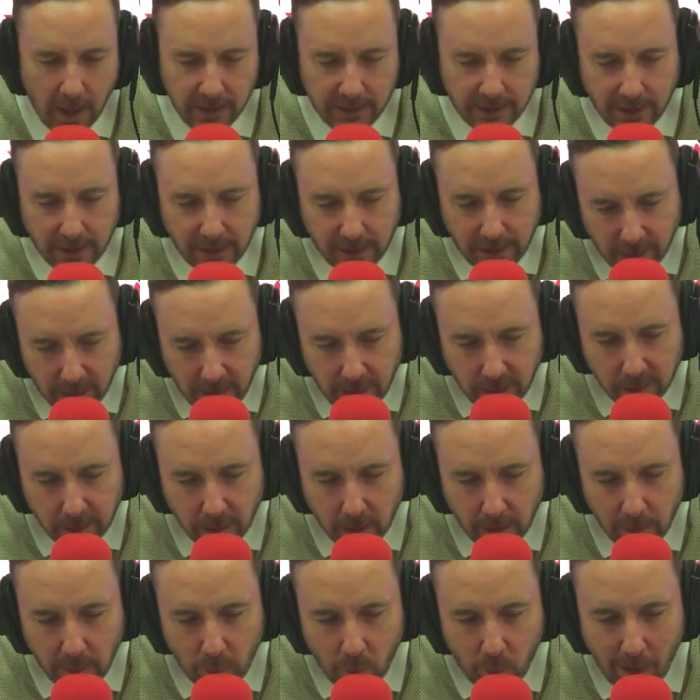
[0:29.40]
think it is
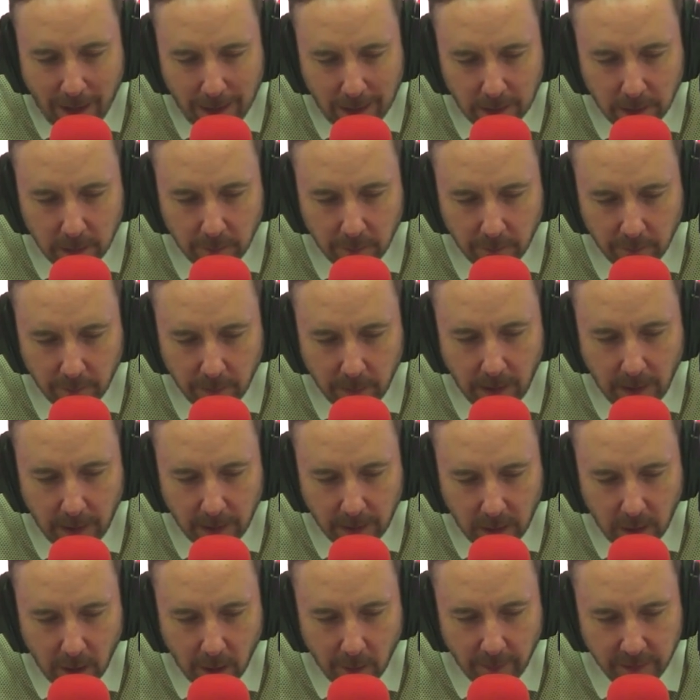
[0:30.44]
a welcome
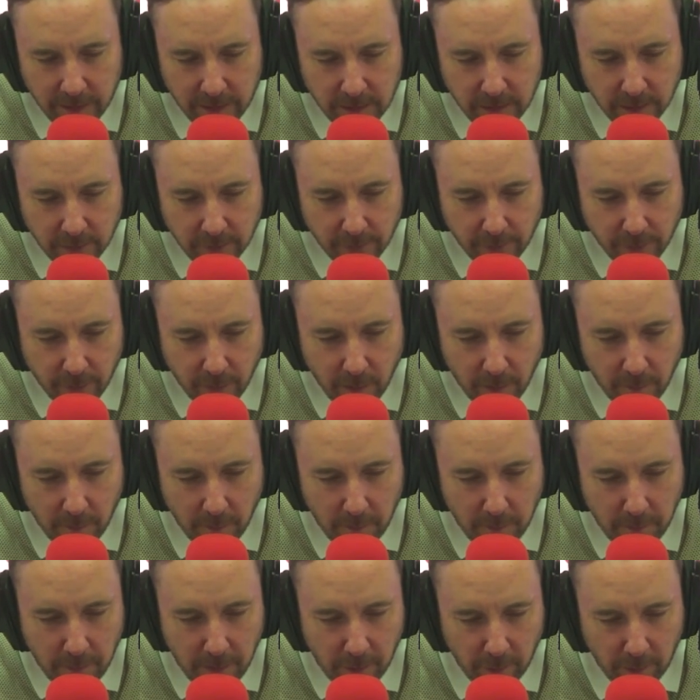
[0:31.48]
comment from
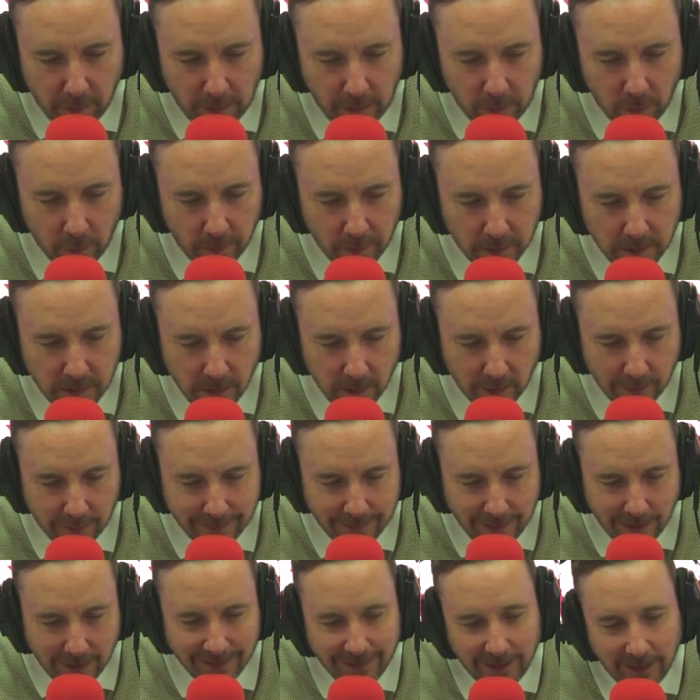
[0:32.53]
Mary Lou McDonald.
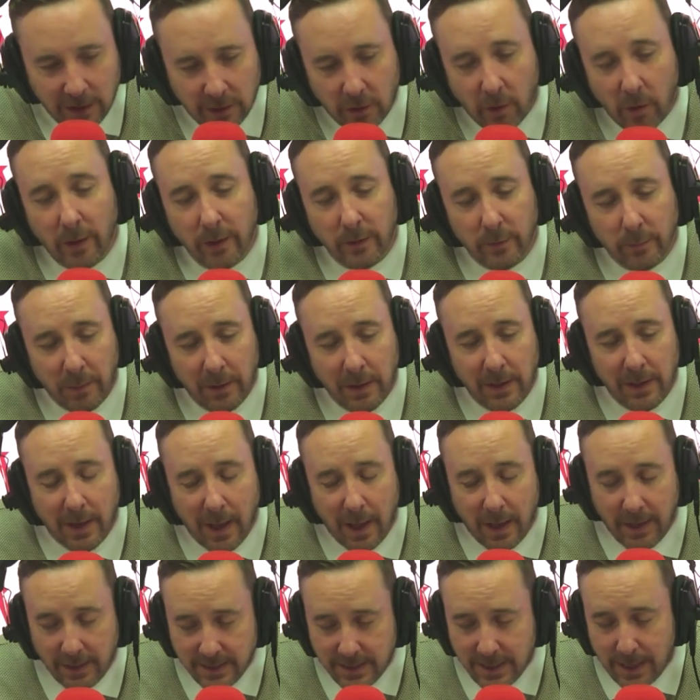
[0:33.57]
I think there has been
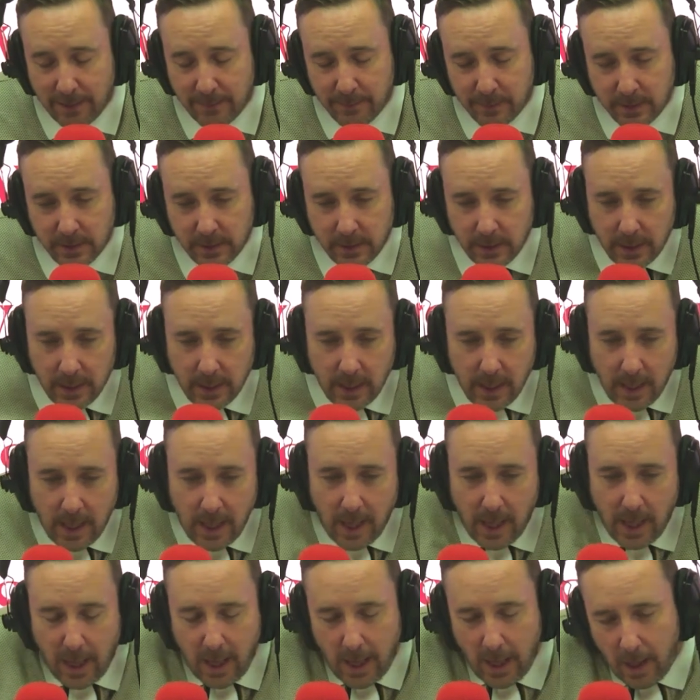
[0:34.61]
an attempt
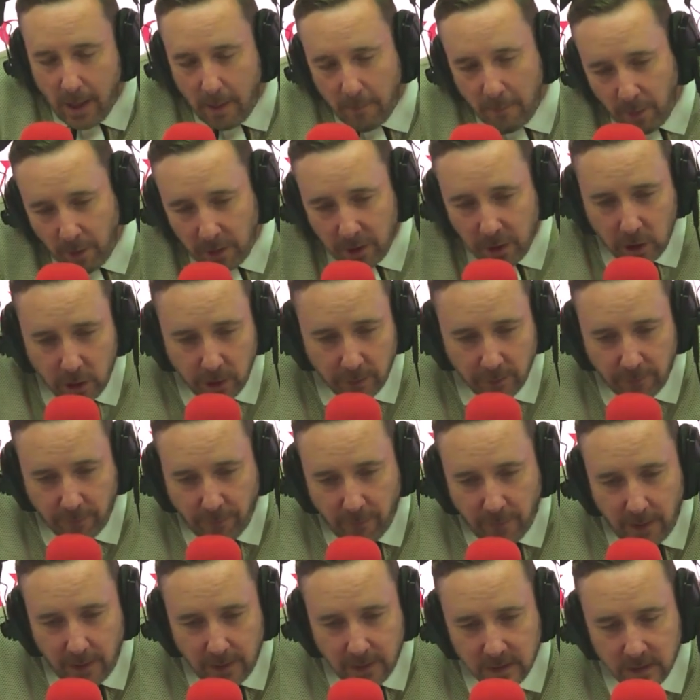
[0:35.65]
by Sinn
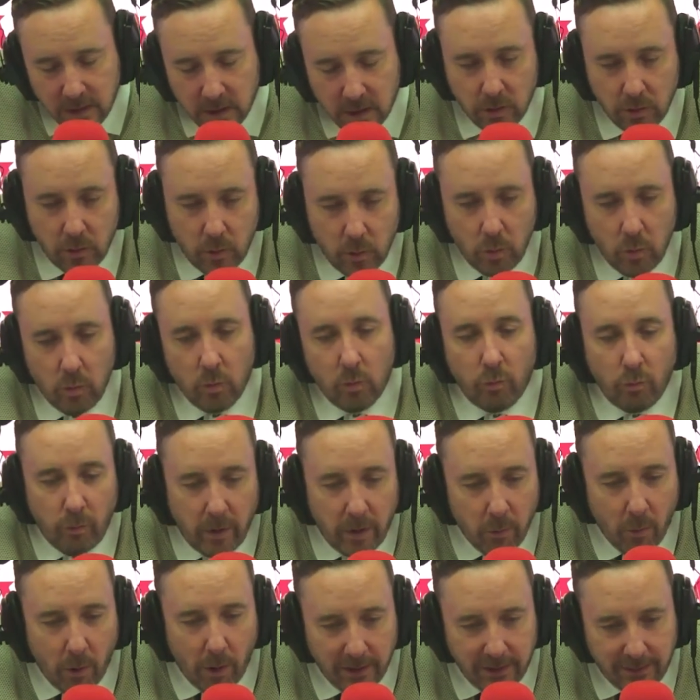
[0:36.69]
Féin to
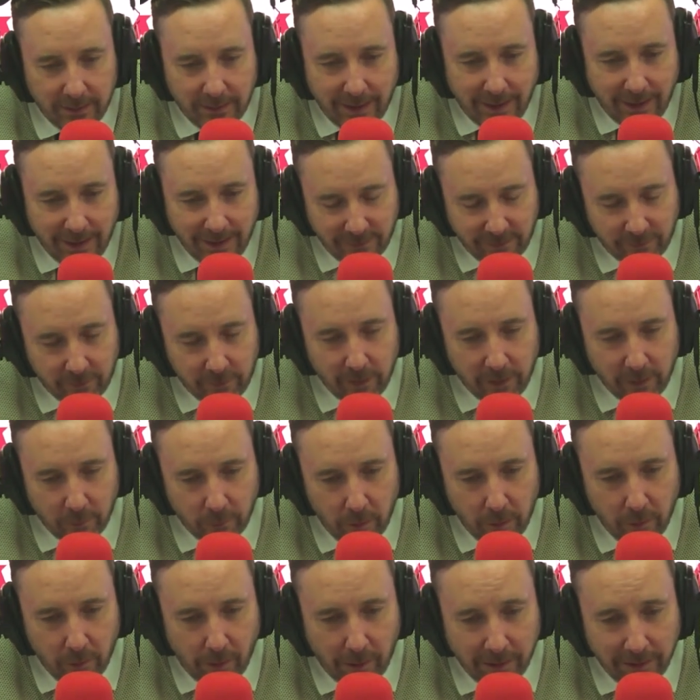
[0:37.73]
rewrite the history and
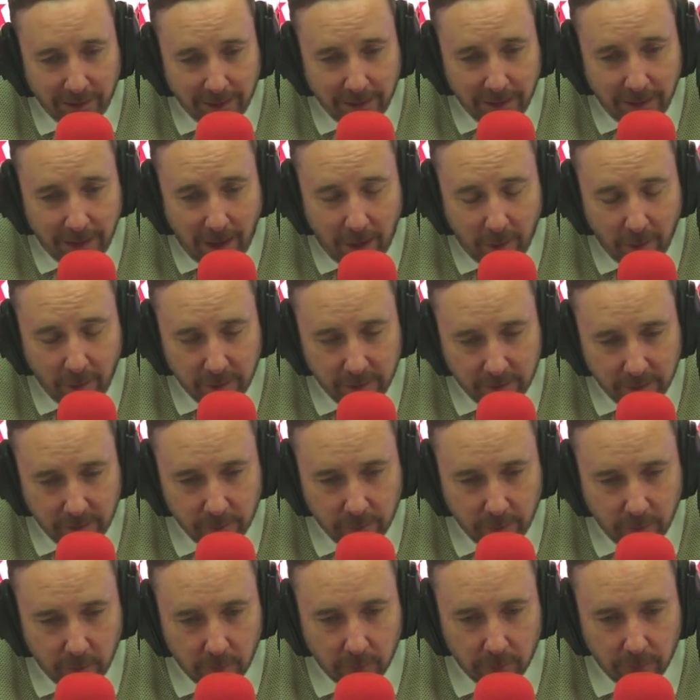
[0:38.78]
rewrite the narrative
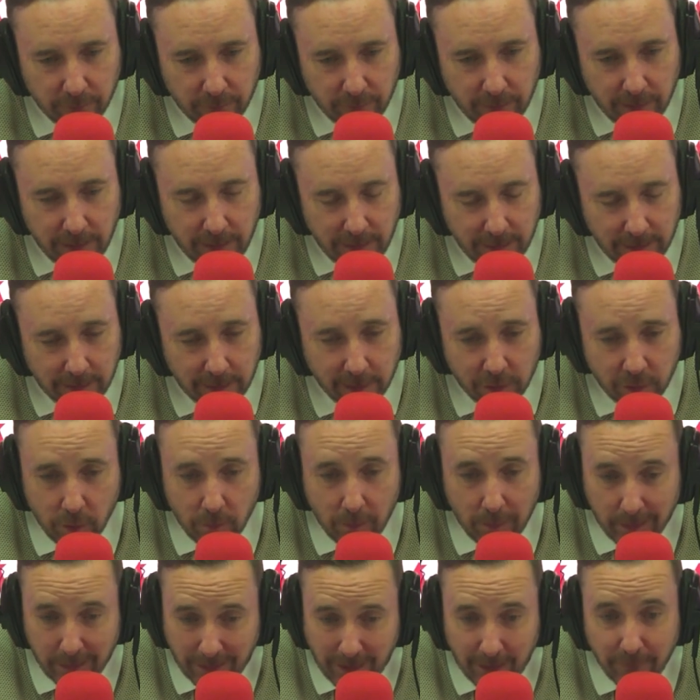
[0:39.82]
of the
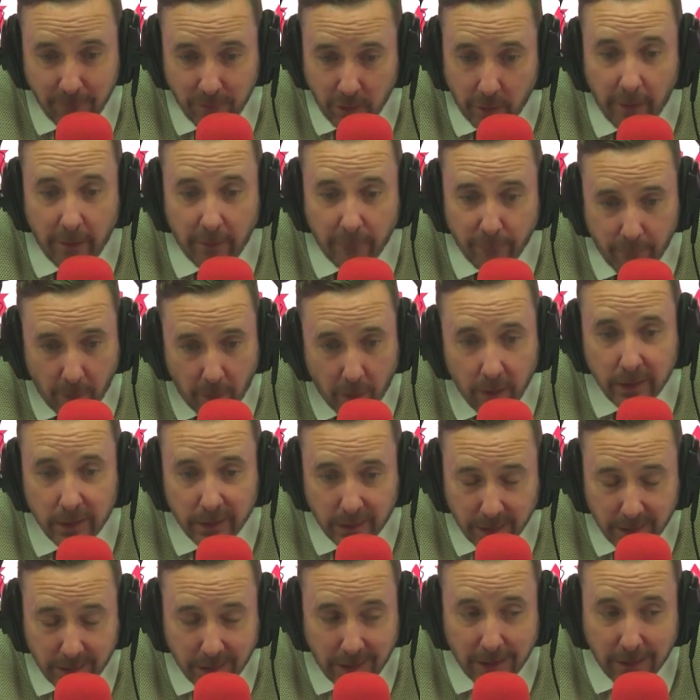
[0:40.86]
Troubles. They've done it very
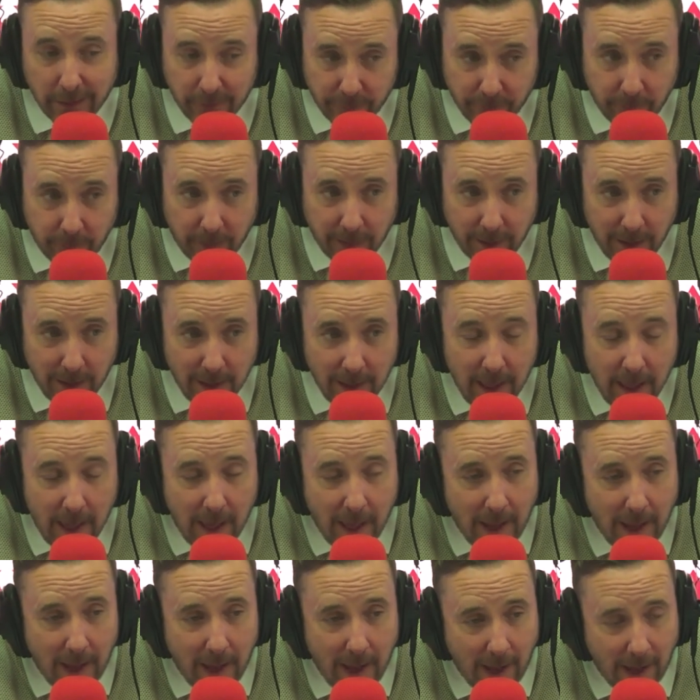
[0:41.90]
successfully,
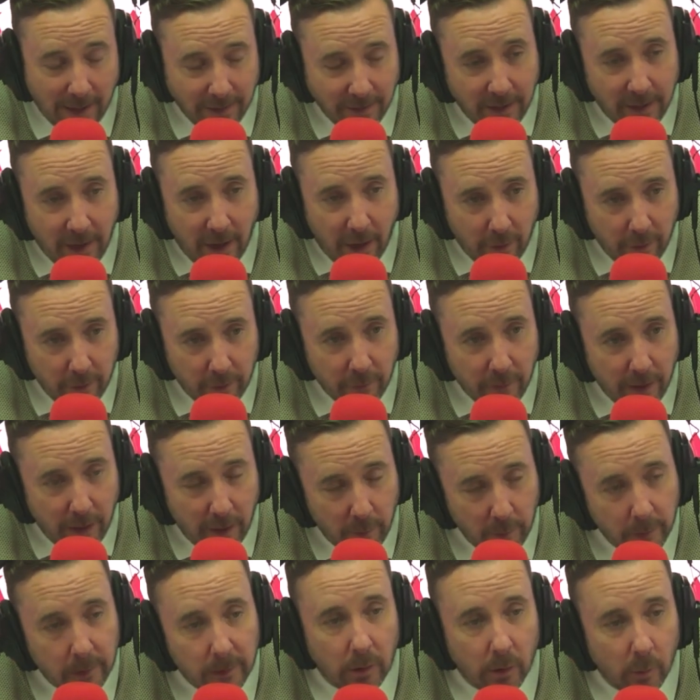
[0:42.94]
and the narrative now
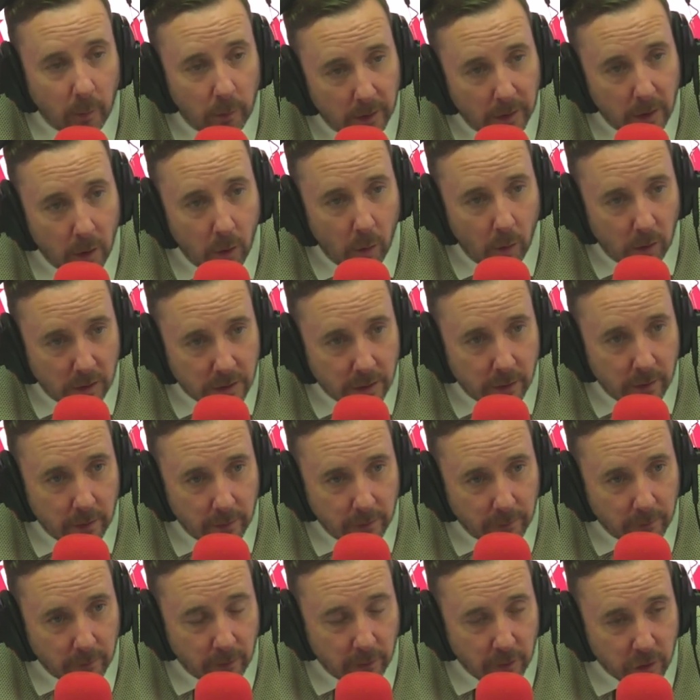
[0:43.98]
is there was no
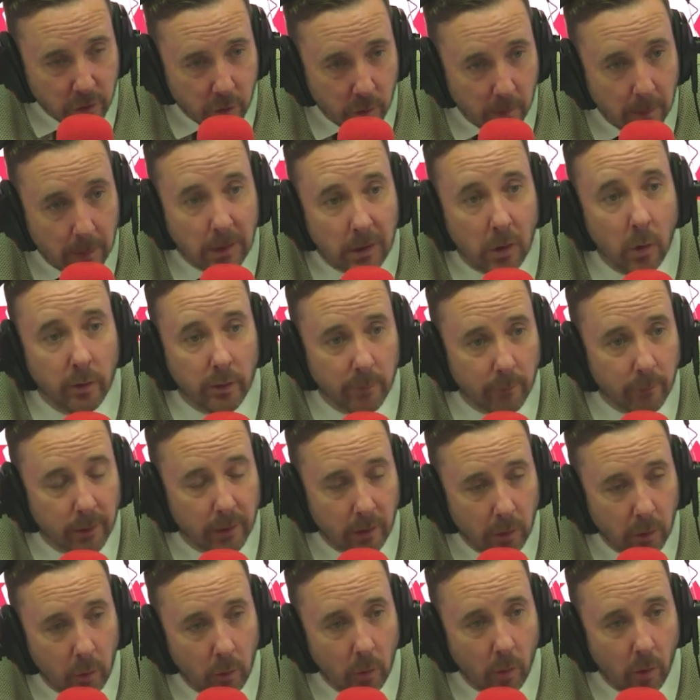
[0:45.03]
alternative to the Troubles. Those of us
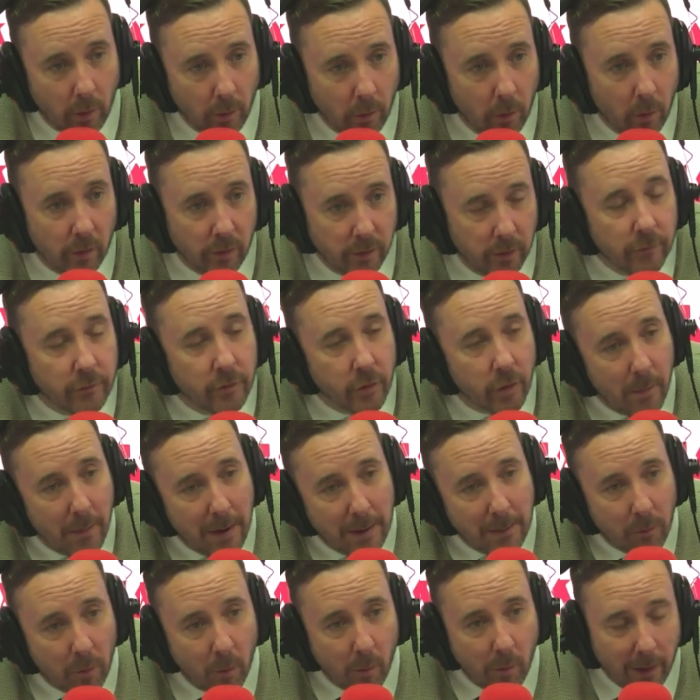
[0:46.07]
who are old enough to
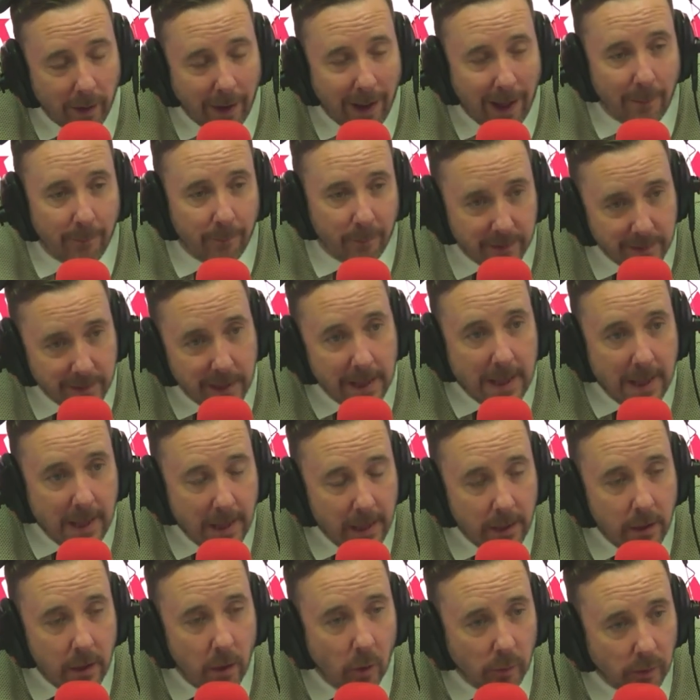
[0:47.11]
remember what happened
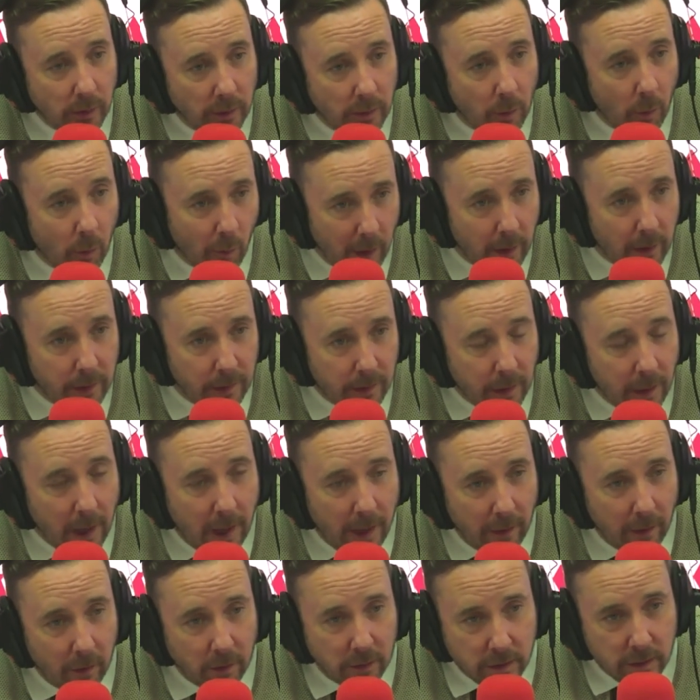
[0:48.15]
know that there was
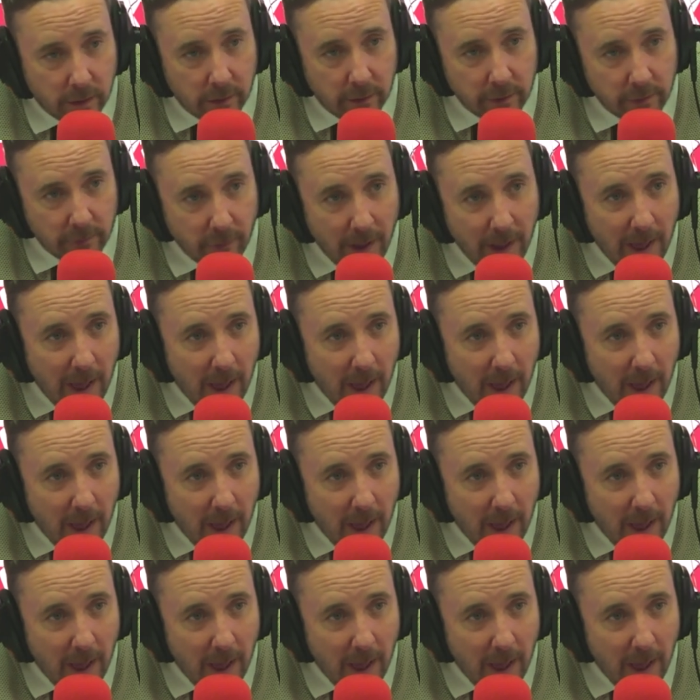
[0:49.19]
an alternative.